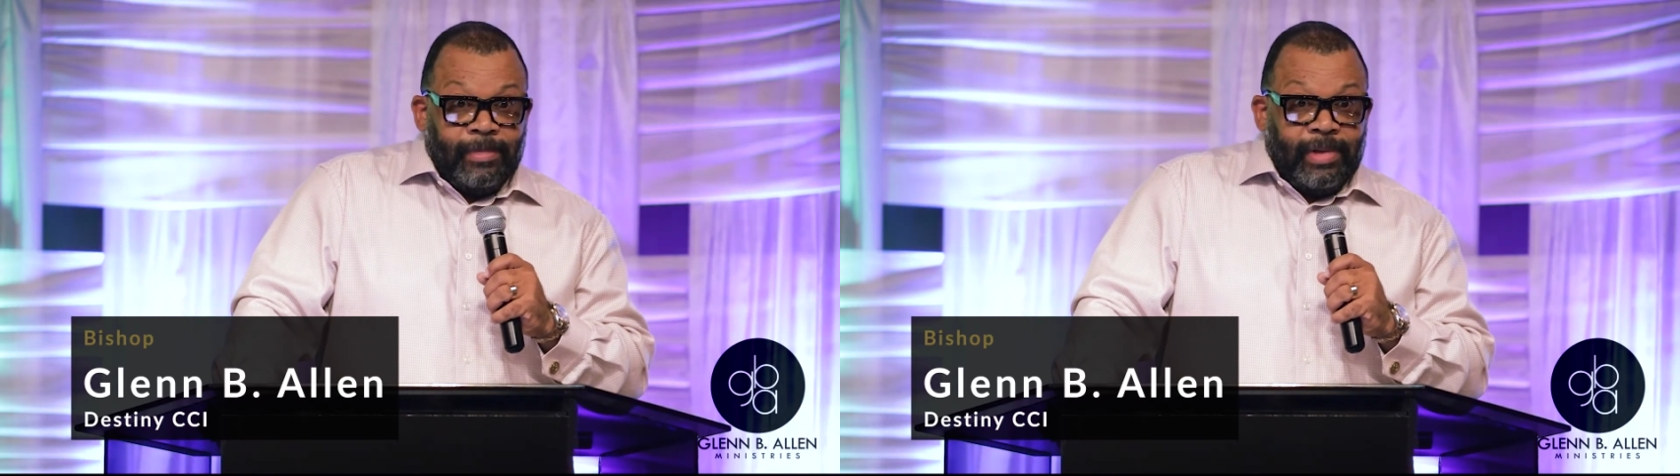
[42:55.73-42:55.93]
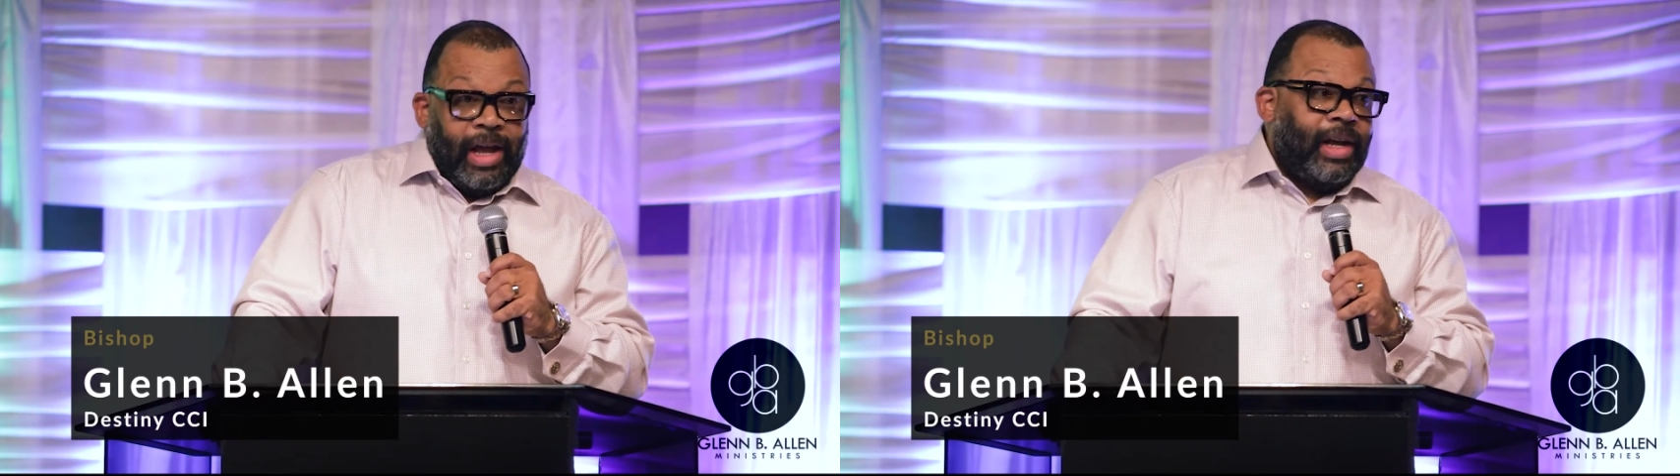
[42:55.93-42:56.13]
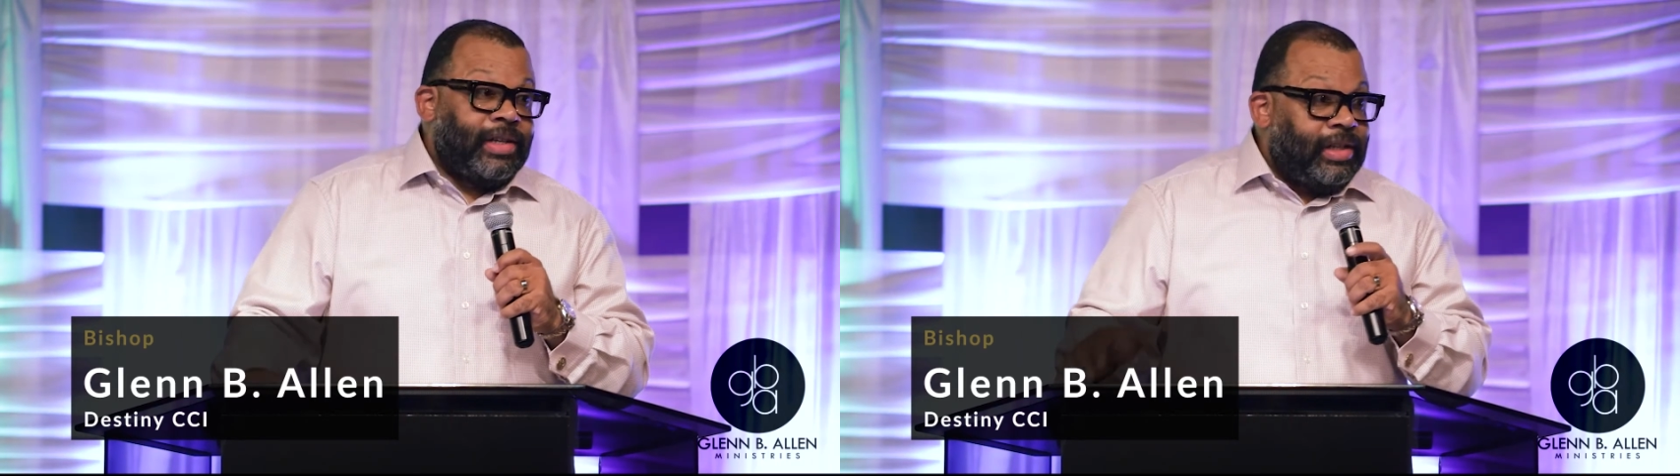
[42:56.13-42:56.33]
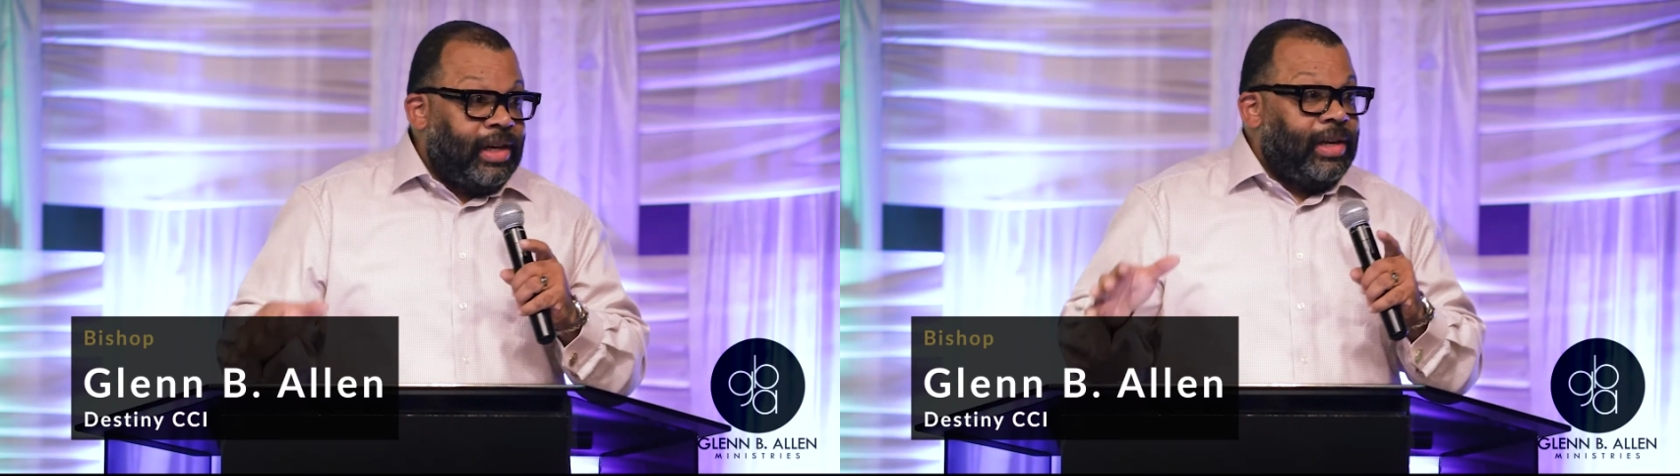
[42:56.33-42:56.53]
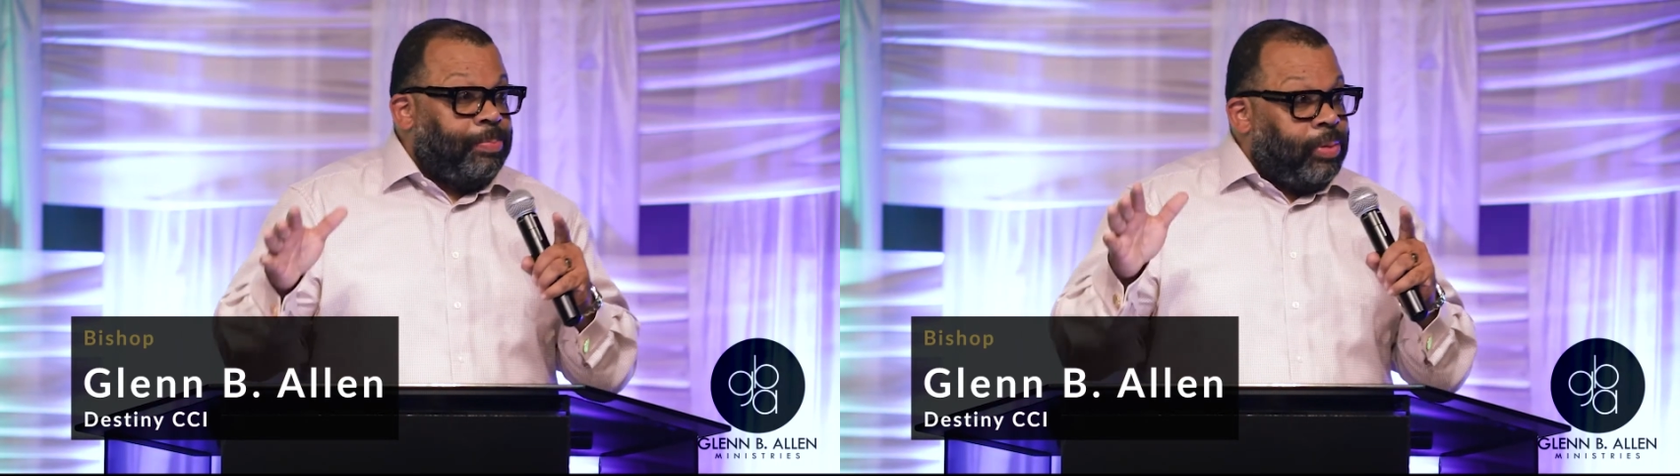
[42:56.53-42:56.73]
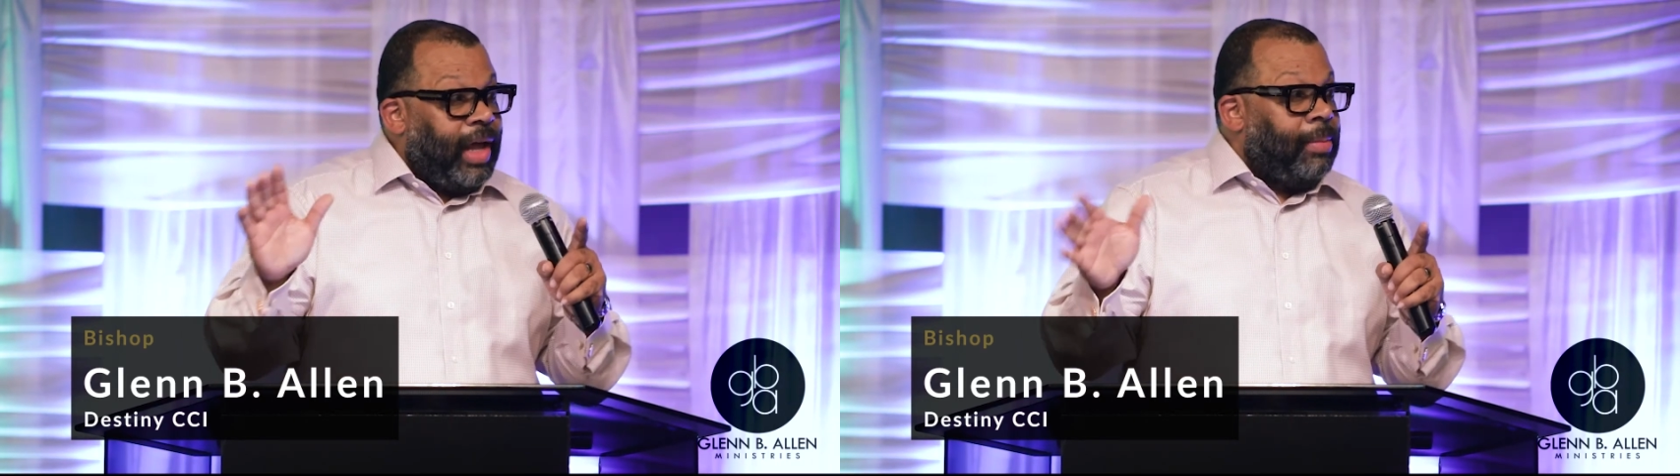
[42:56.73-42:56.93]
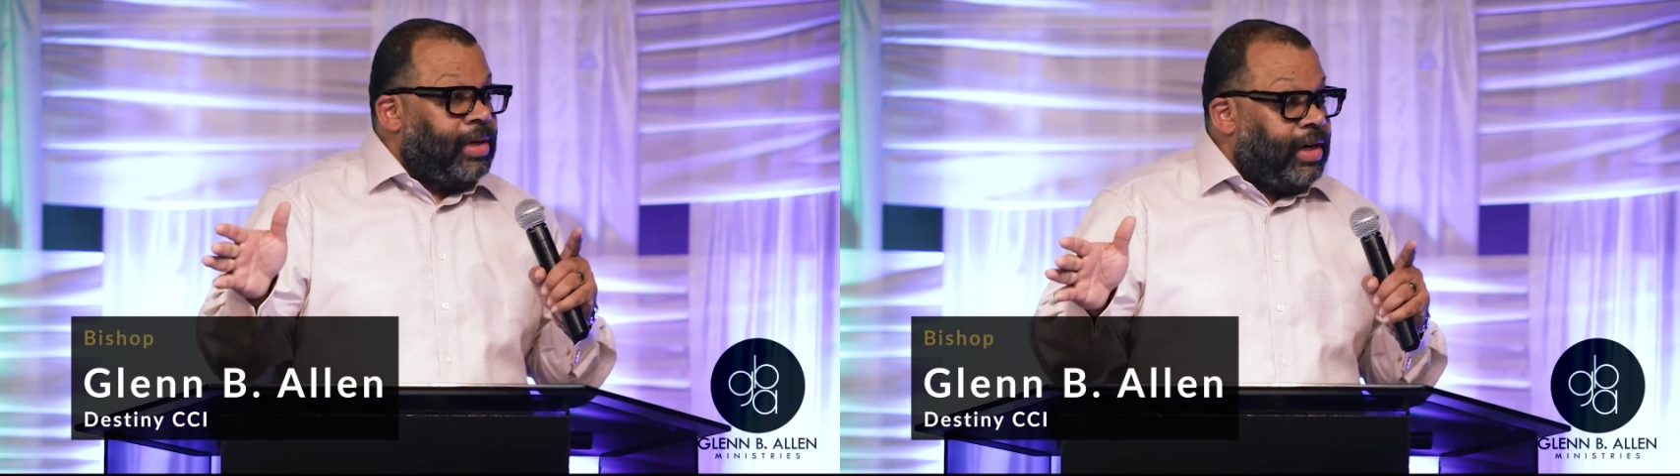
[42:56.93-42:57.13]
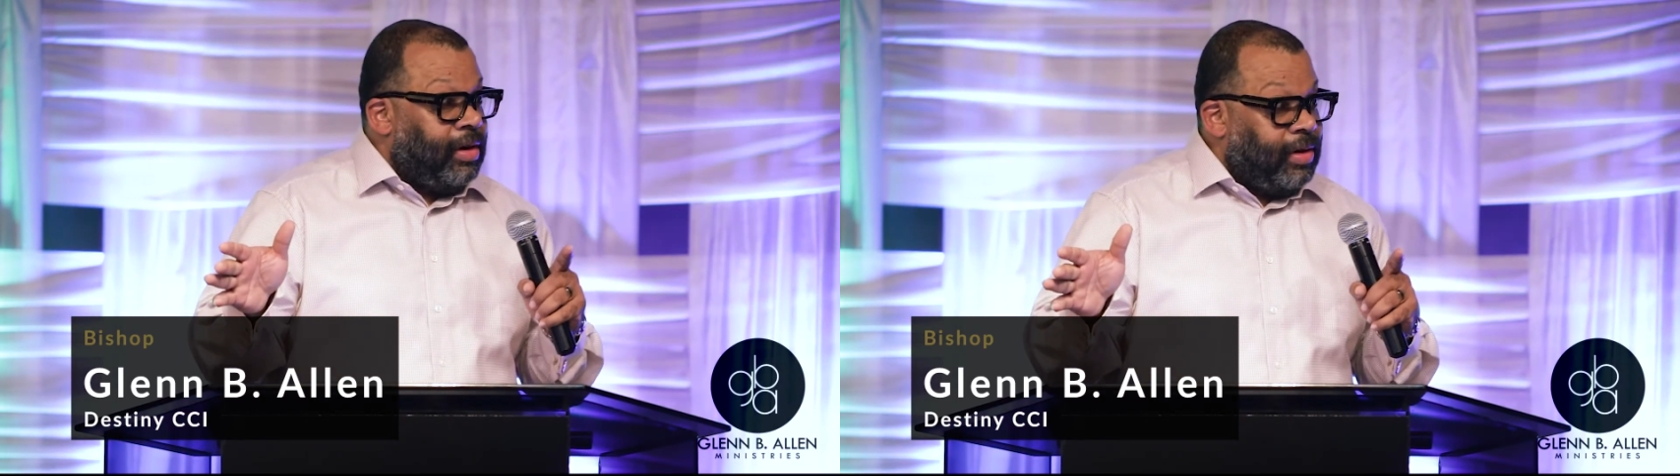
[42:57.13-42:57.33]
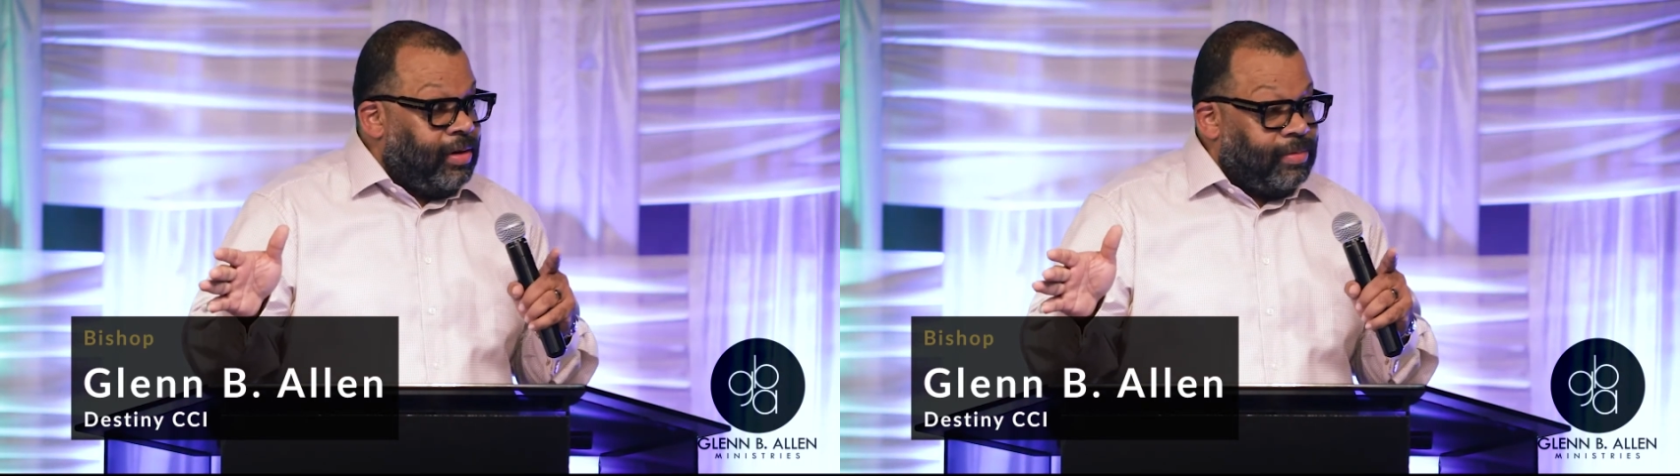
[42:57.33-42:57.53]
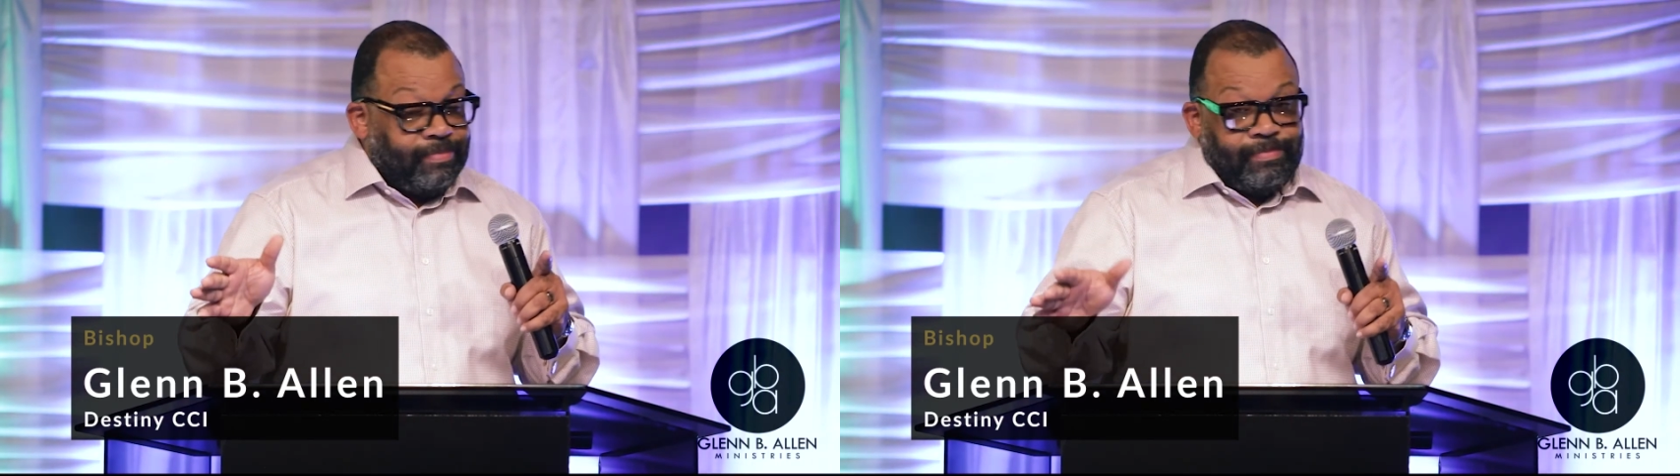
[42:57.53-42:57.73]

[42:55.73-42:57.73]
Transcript: Now that's good play material.